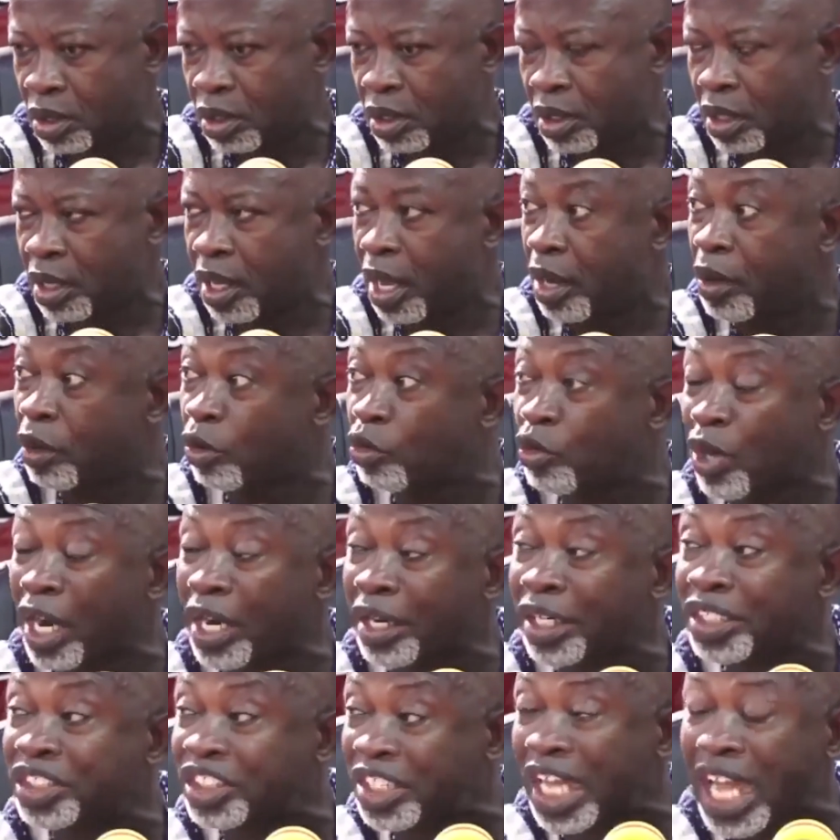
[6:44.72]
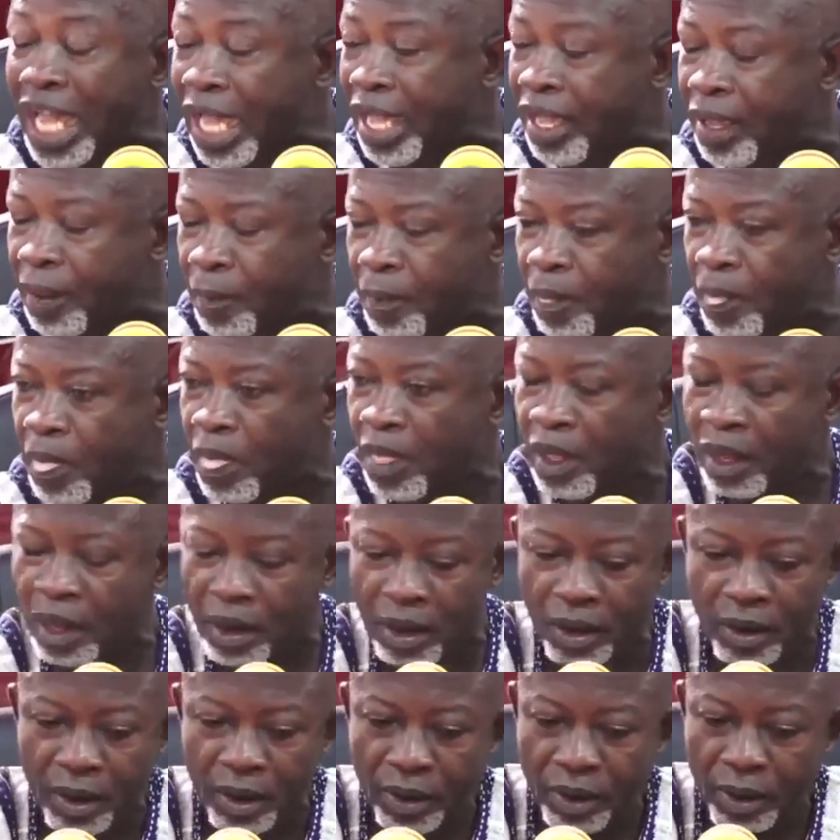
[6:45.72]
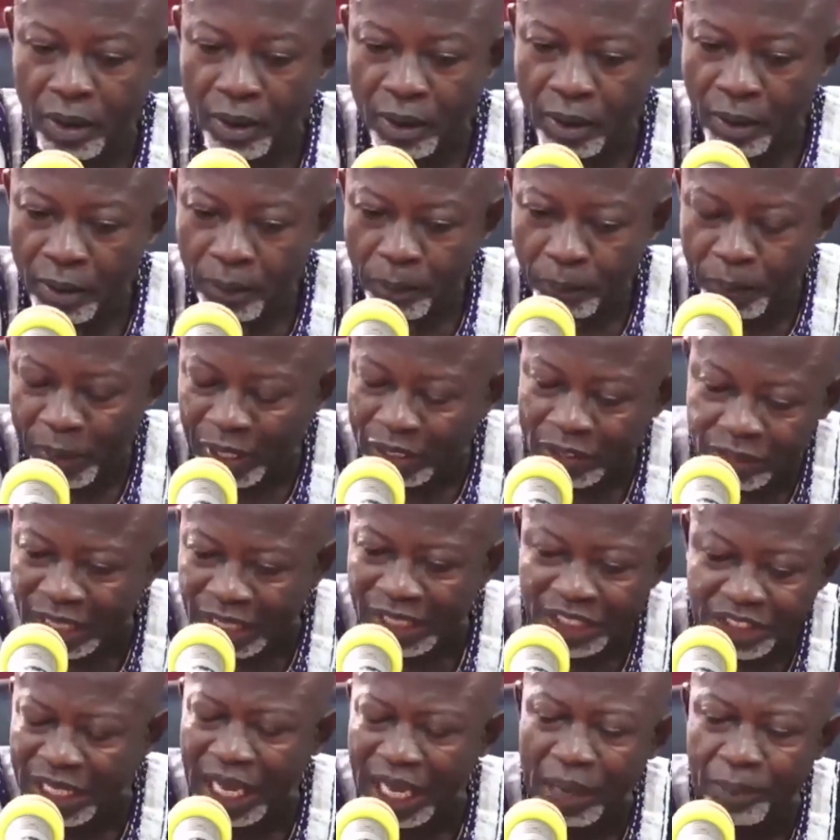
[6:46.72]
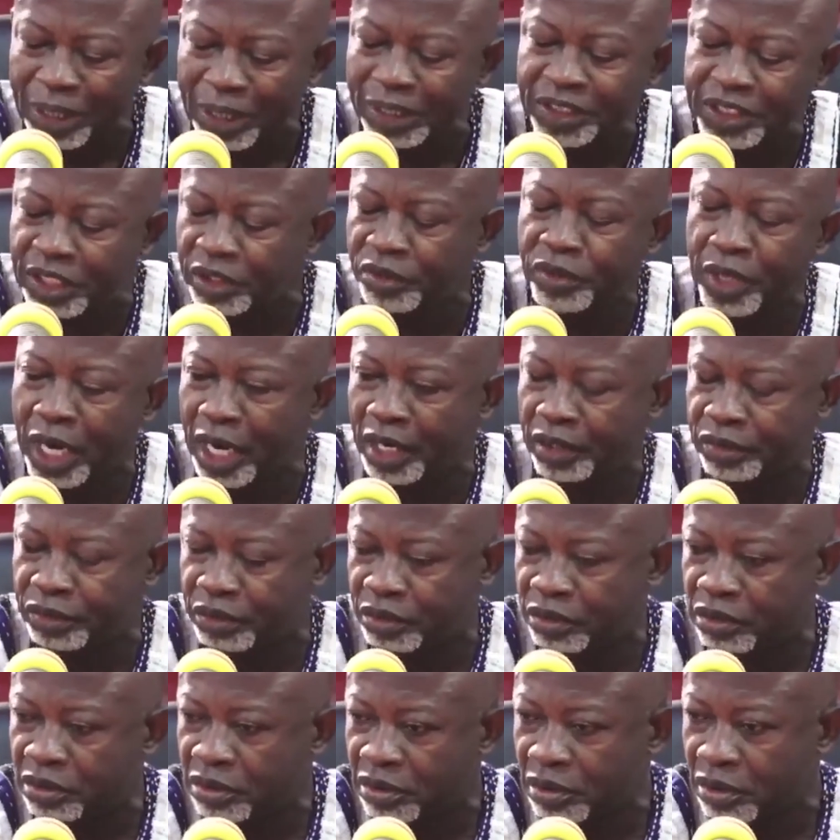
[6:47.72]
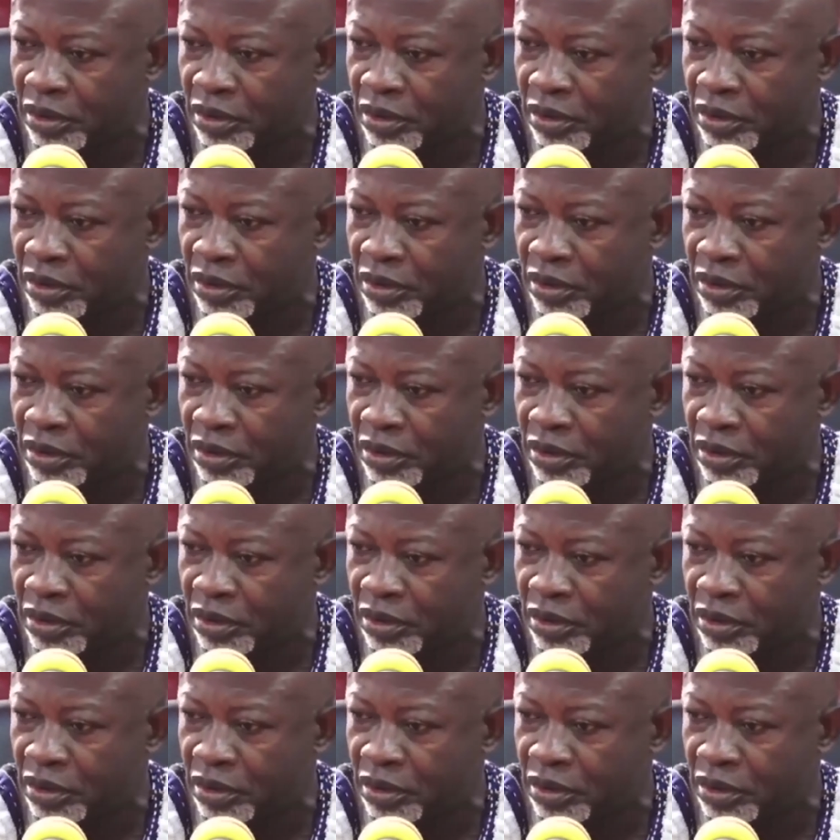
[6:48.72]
And Ukraine say presidential materials.